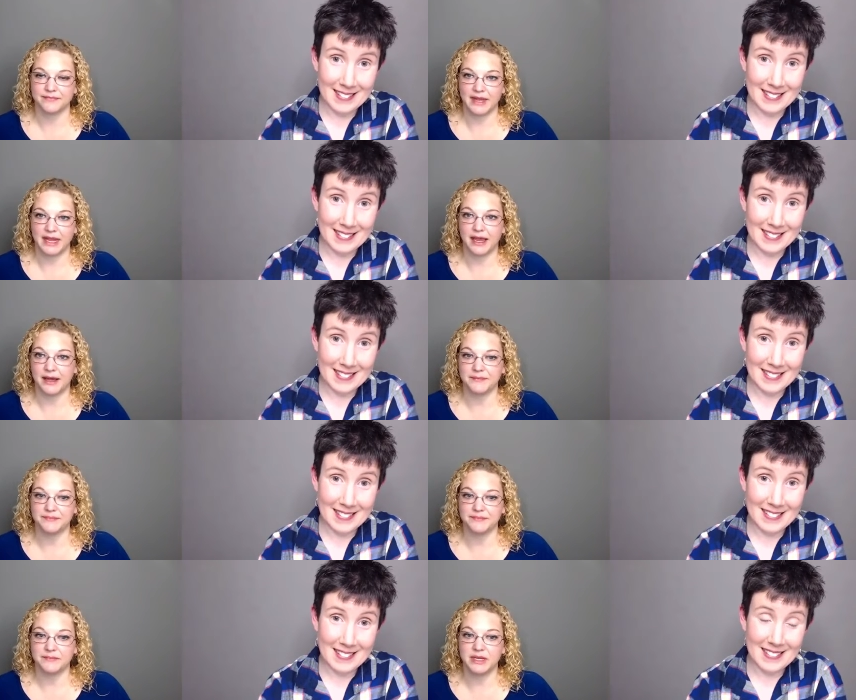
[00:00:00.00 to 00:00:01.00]
Speaker 1: yeah
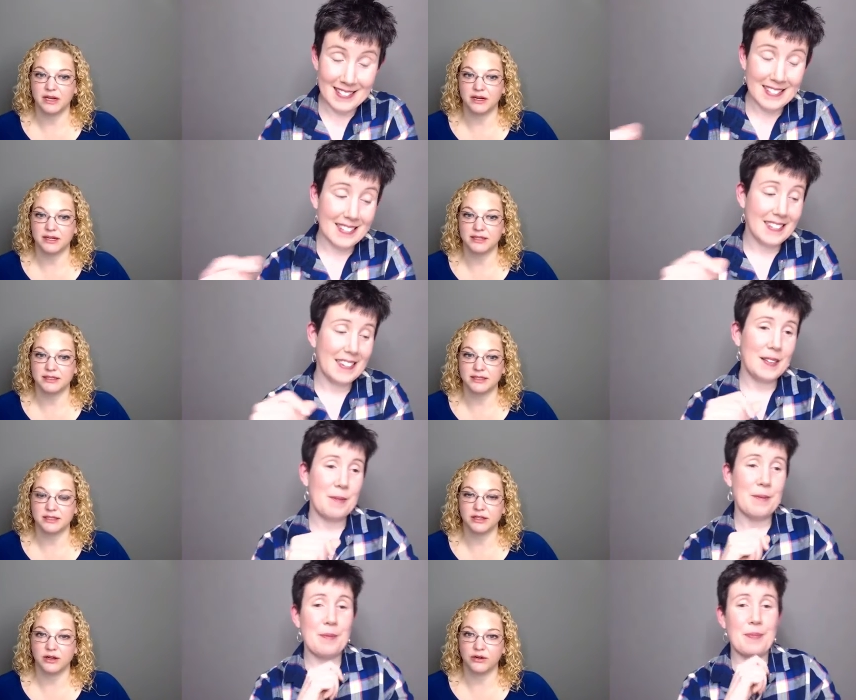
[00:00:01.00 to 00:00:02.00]
because
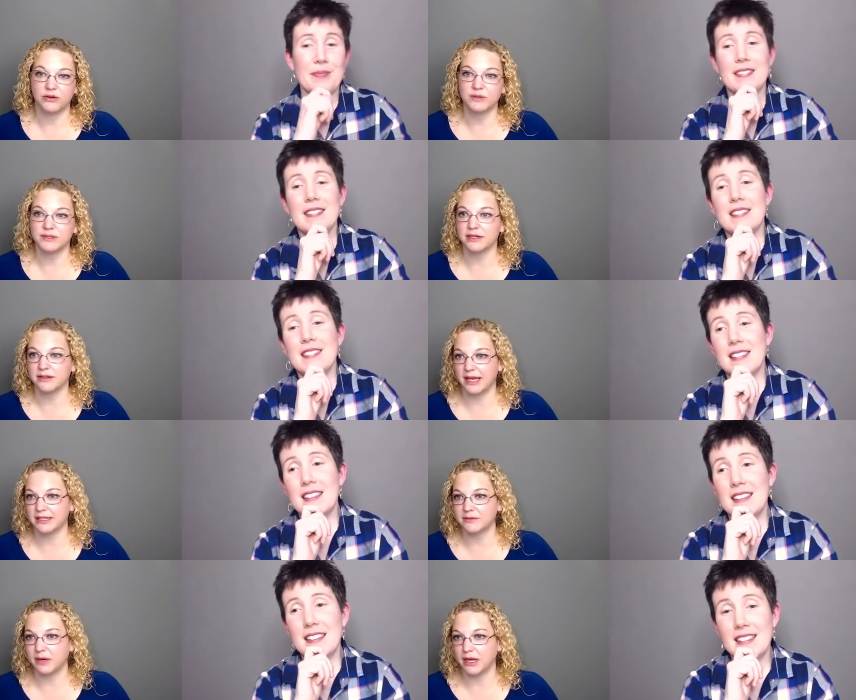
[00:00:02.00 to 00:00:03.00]
you know who was here
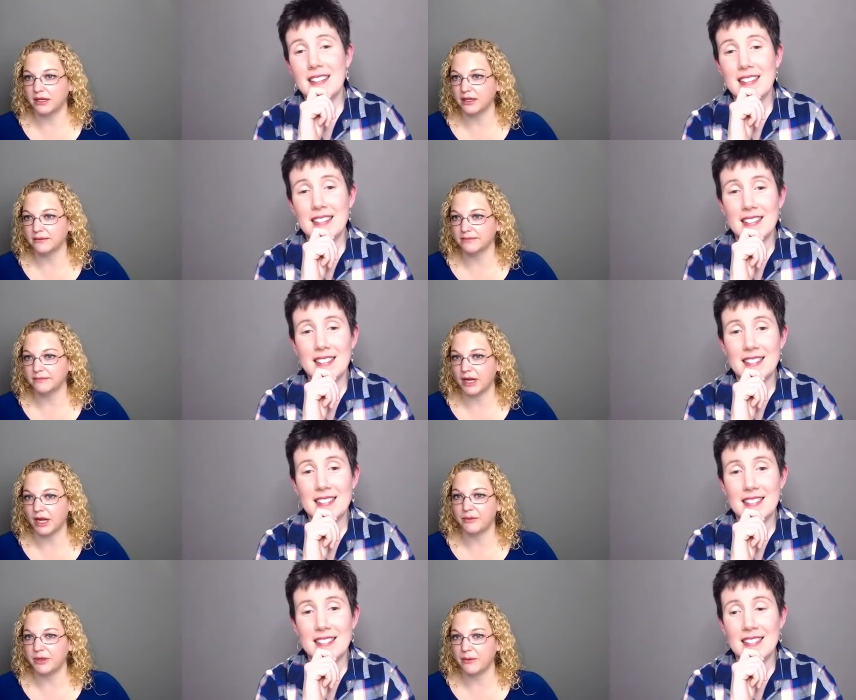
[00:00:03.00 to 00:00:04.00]
last week I
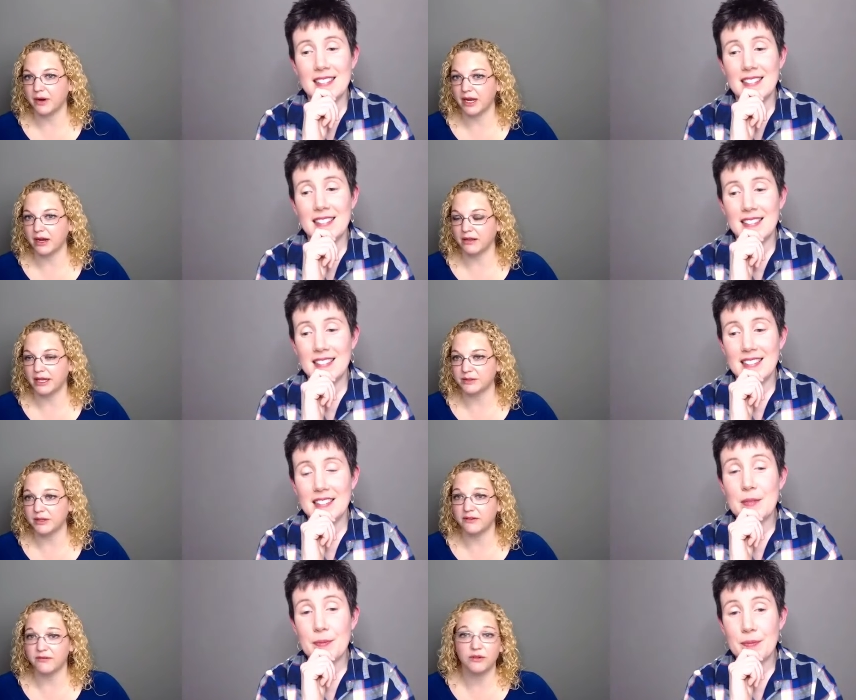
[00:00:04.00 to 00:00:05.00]
hope you were here last
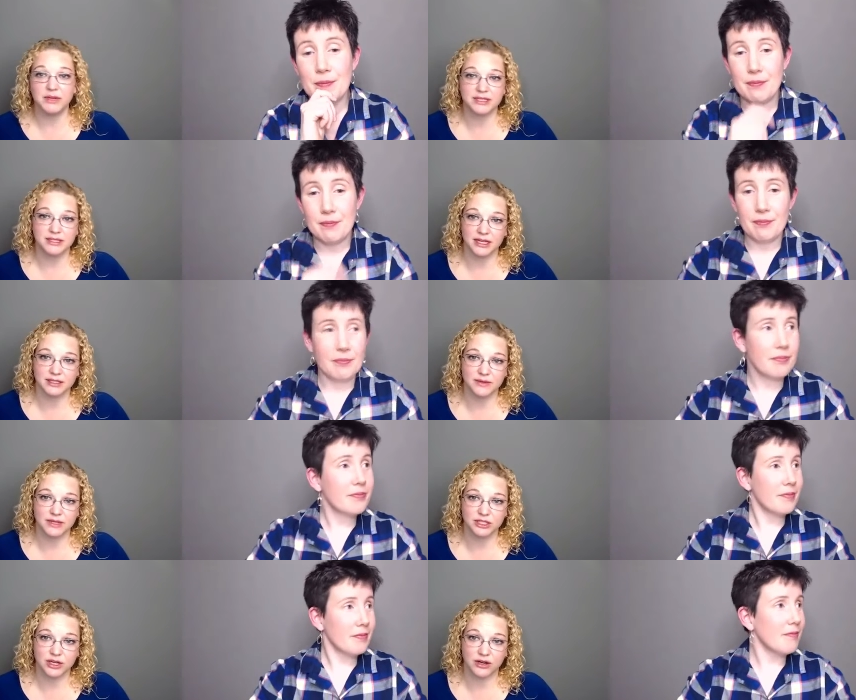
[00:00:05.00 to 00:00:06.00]
week. If you missed last
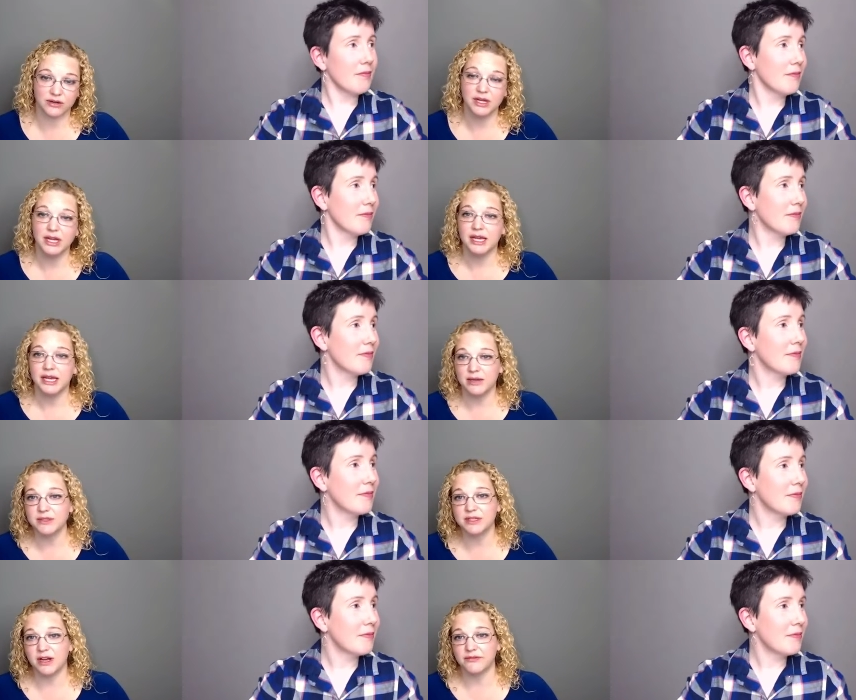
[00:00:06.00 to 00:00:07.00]
week's show, it
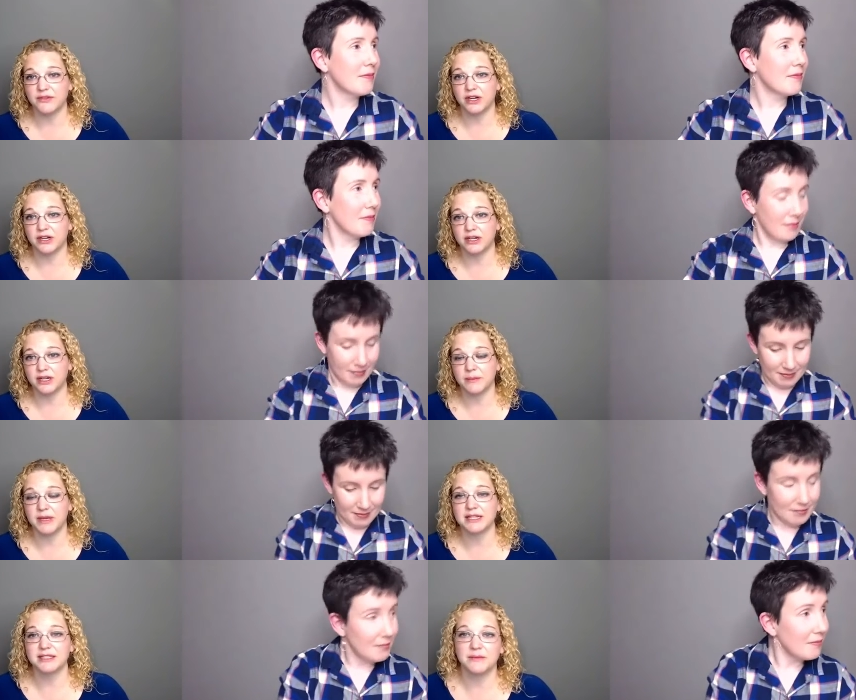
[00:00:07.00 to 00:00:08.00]
was off the hook
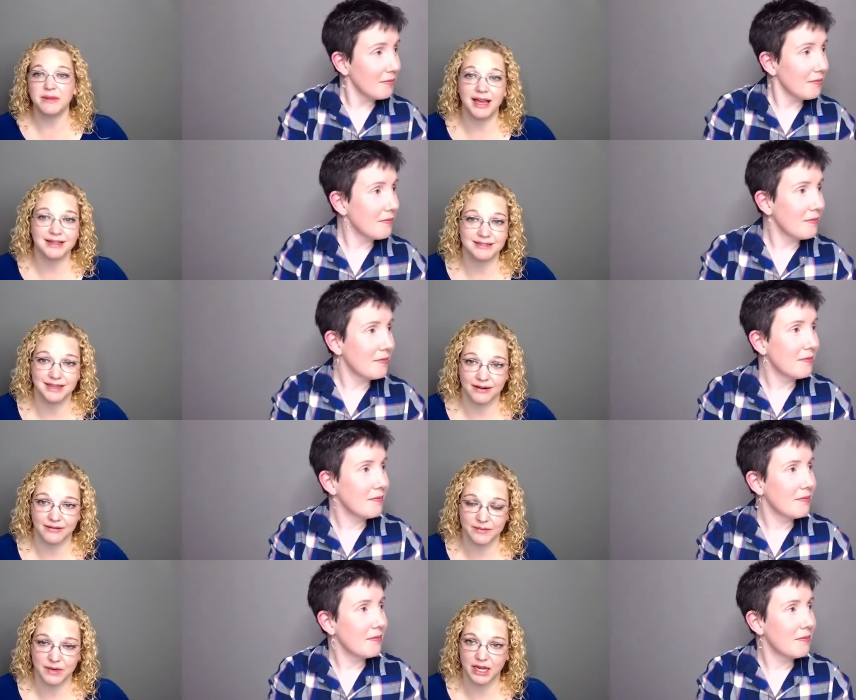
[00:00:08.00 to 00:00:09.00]
because it applies to
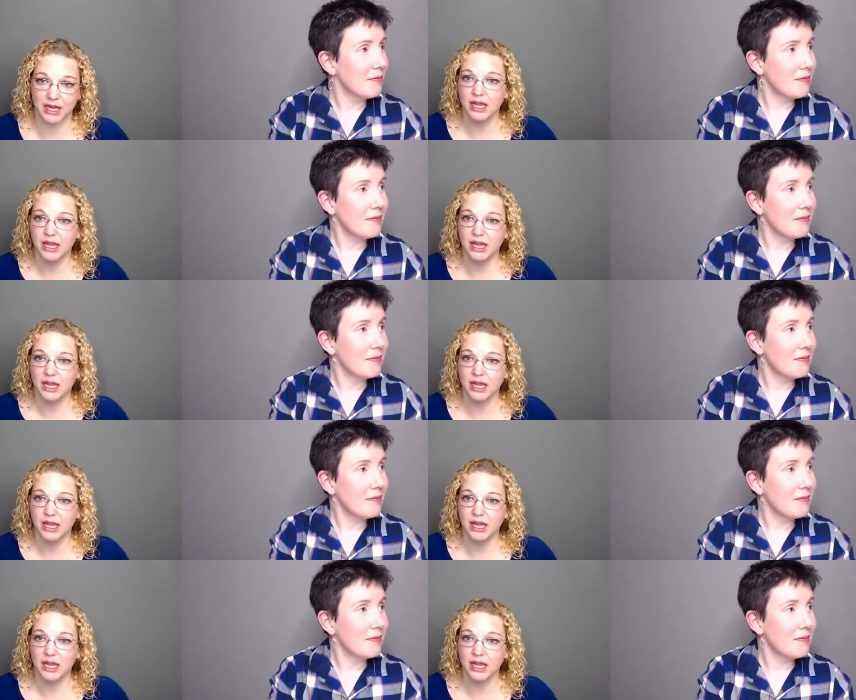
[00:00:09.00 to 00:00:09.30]
everybody.